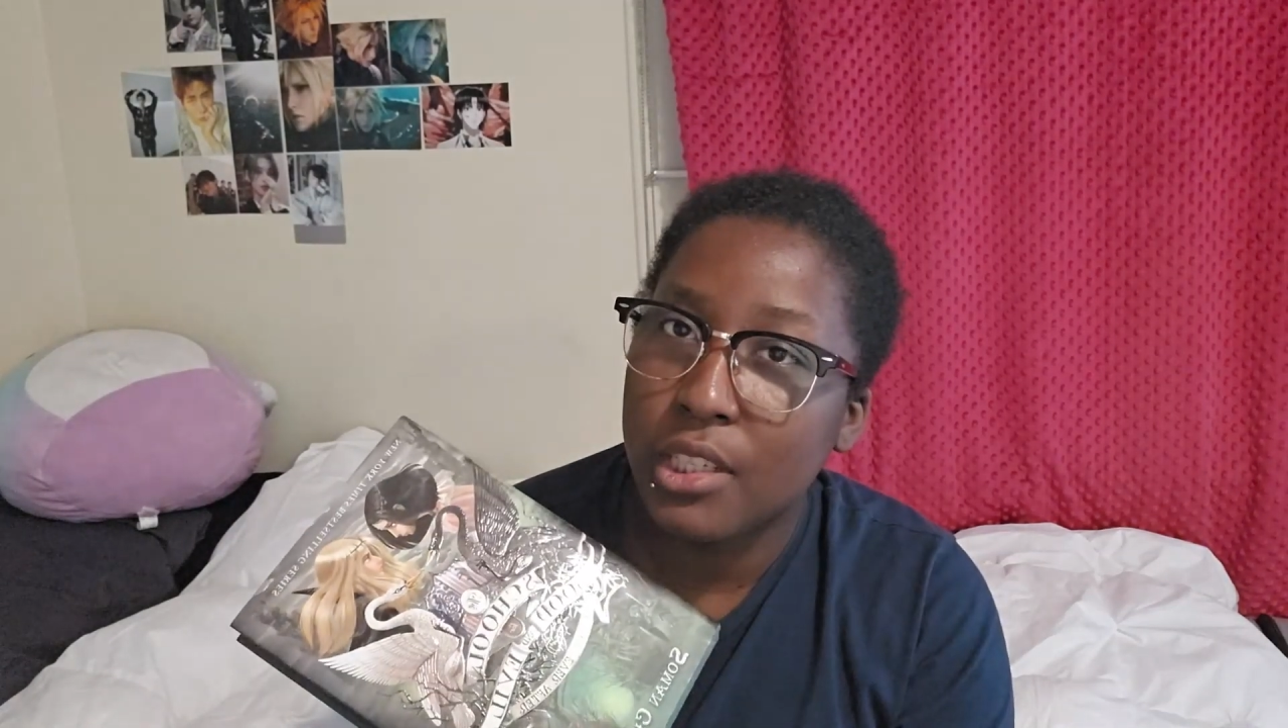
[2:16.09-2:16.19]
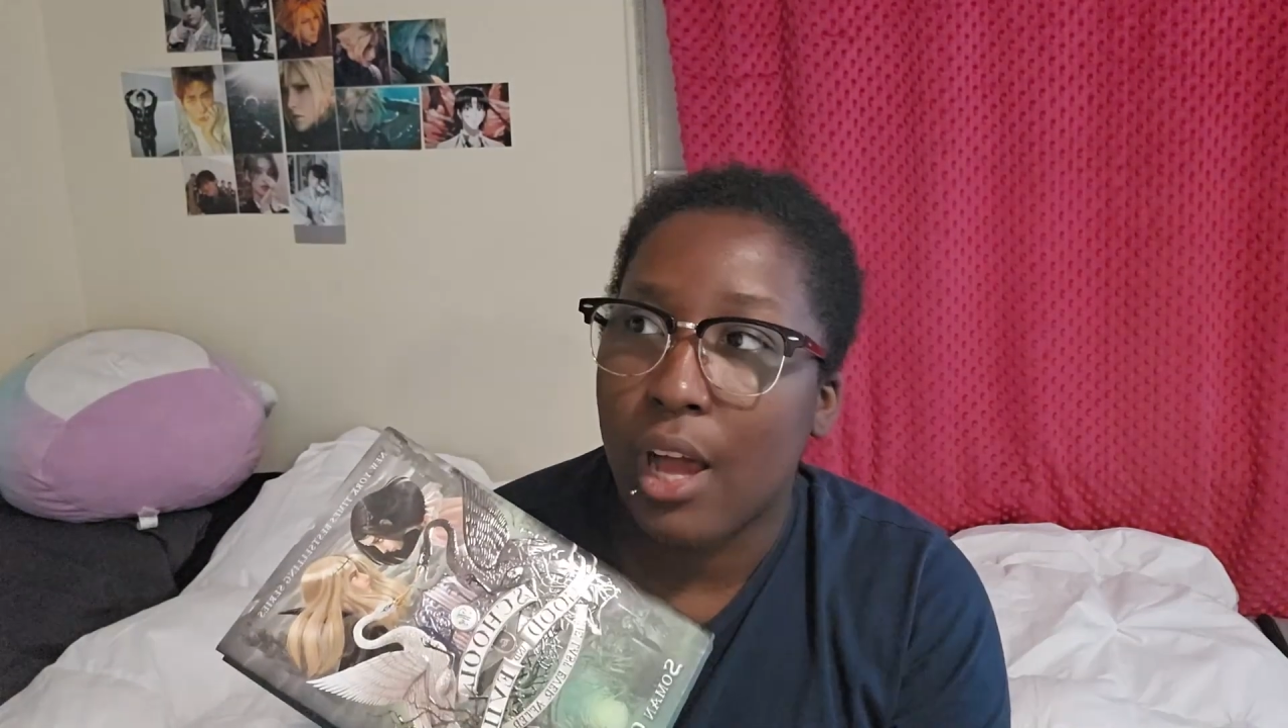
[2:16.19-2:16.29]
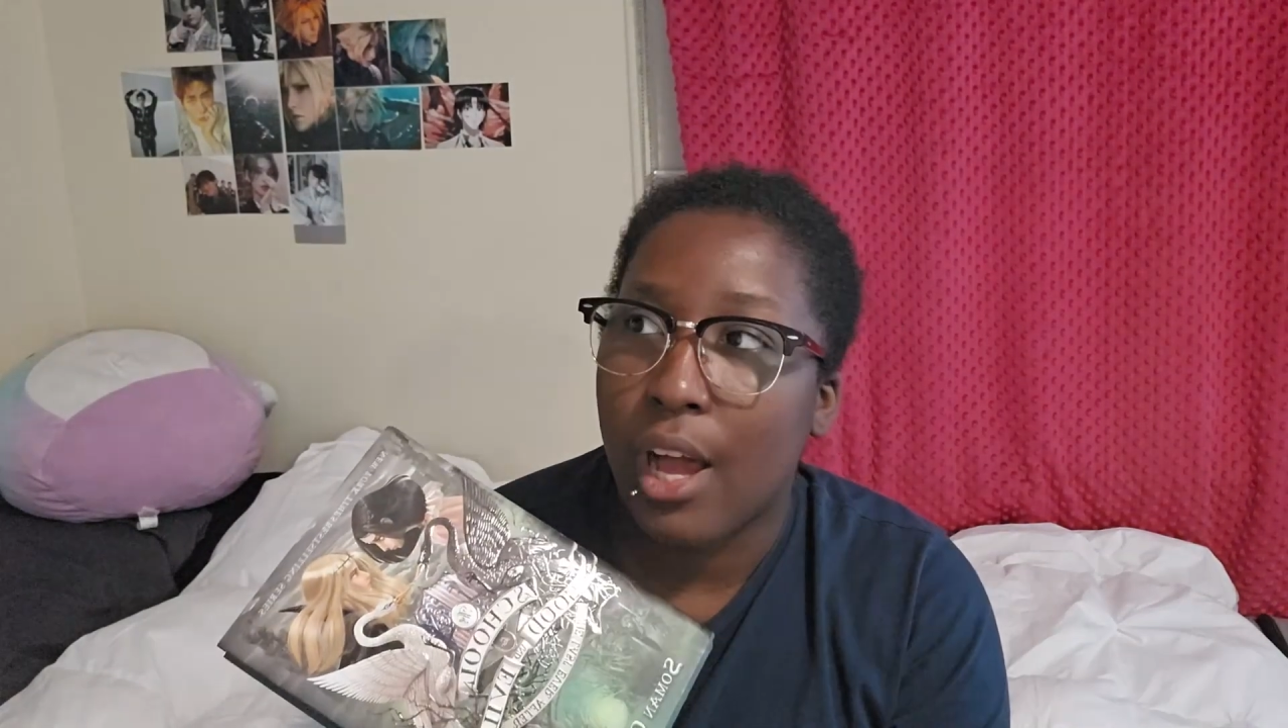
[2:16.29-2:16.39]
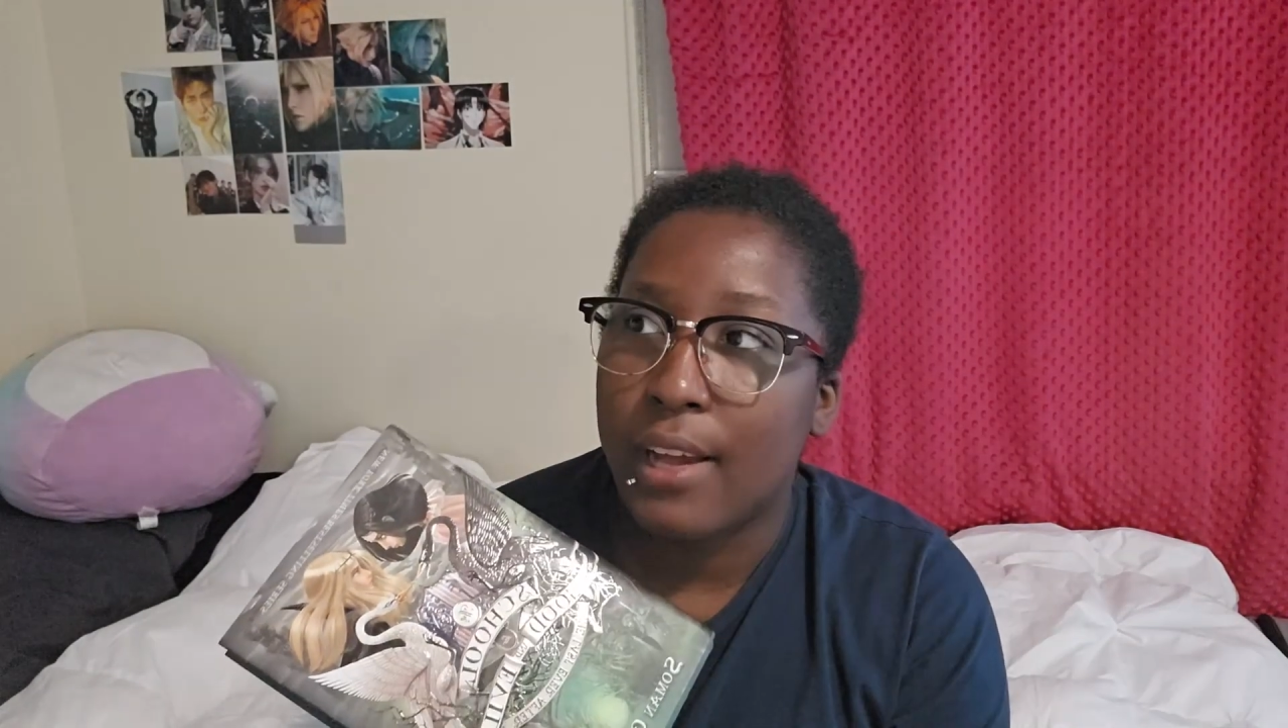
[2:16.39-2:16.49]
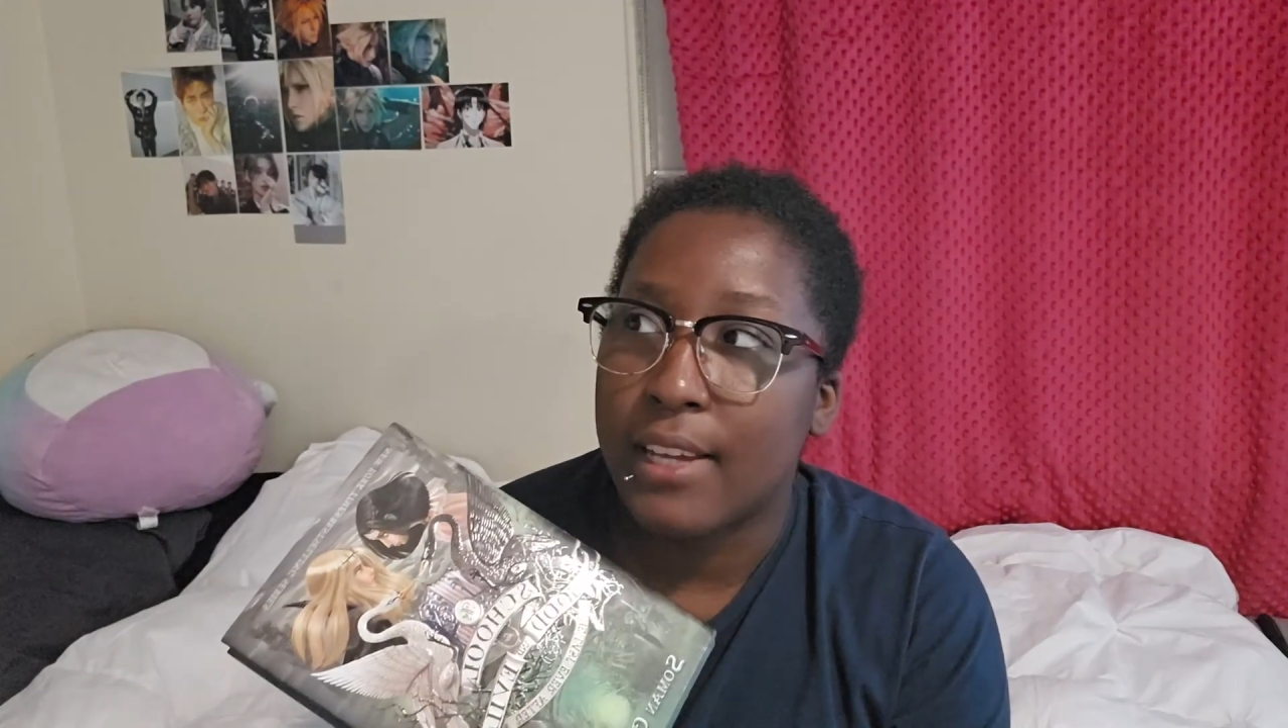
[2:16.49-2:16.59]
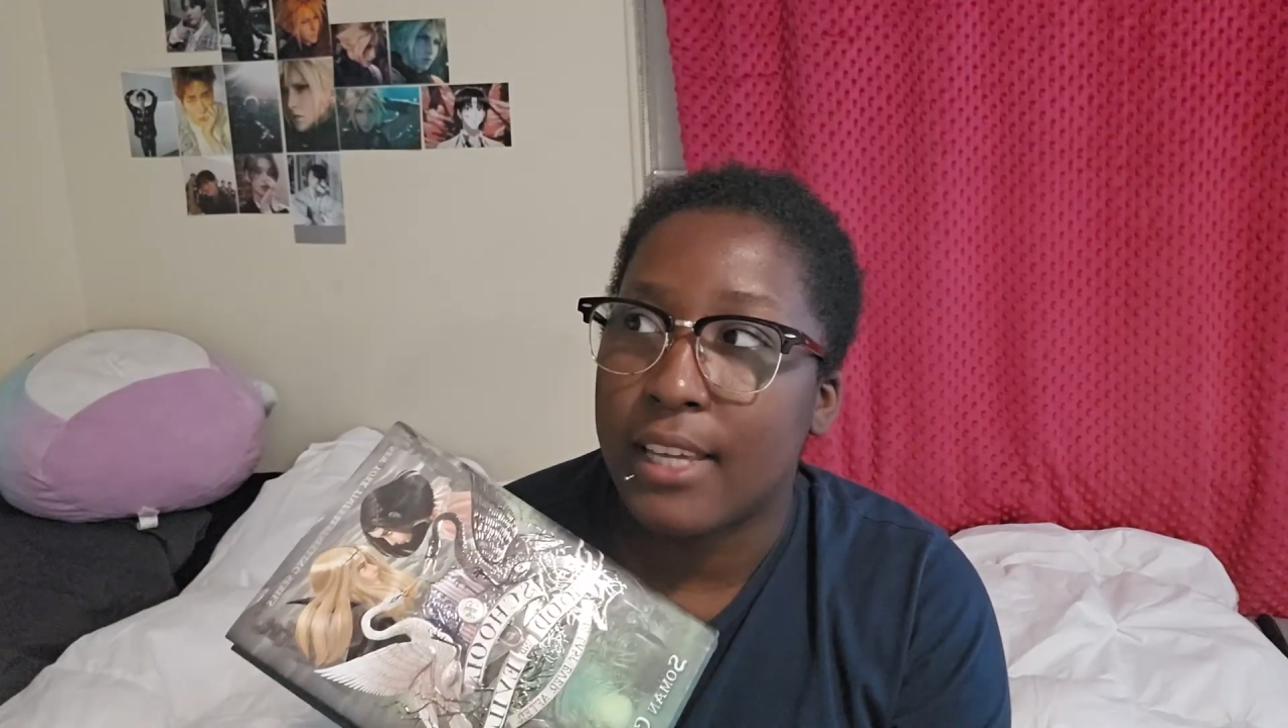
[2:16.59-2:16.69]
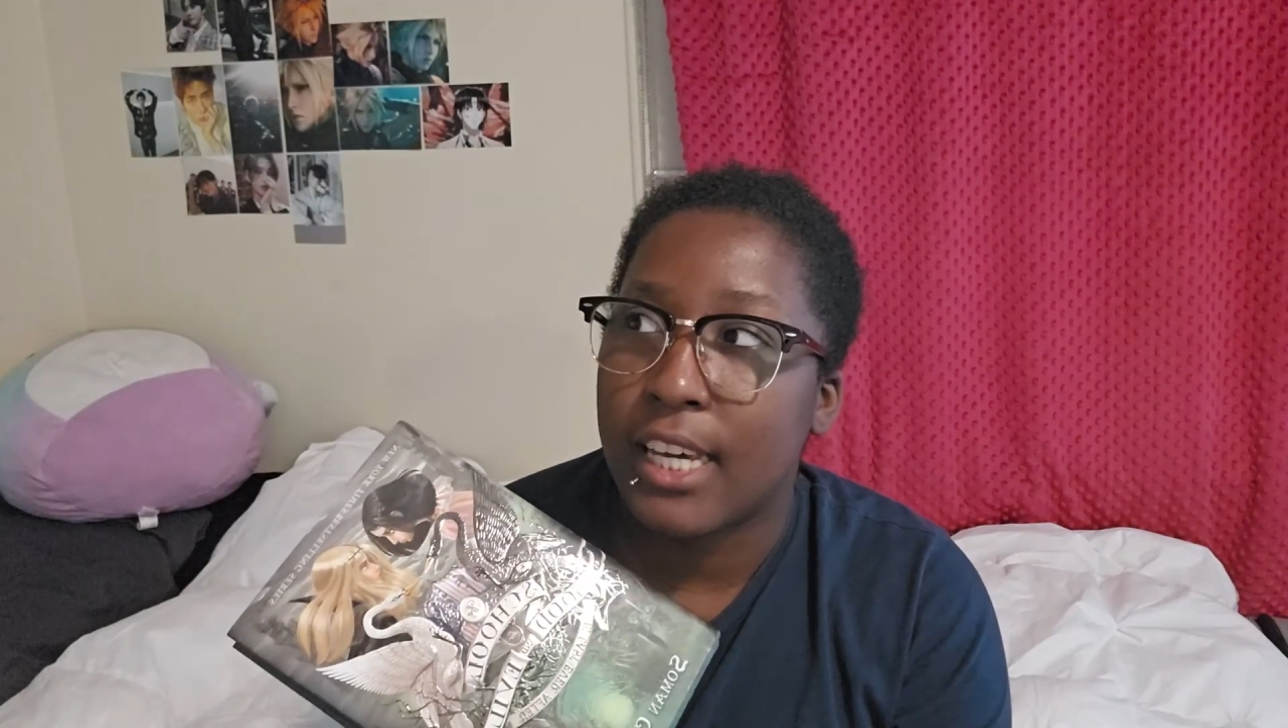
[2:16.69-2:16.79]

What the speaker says: that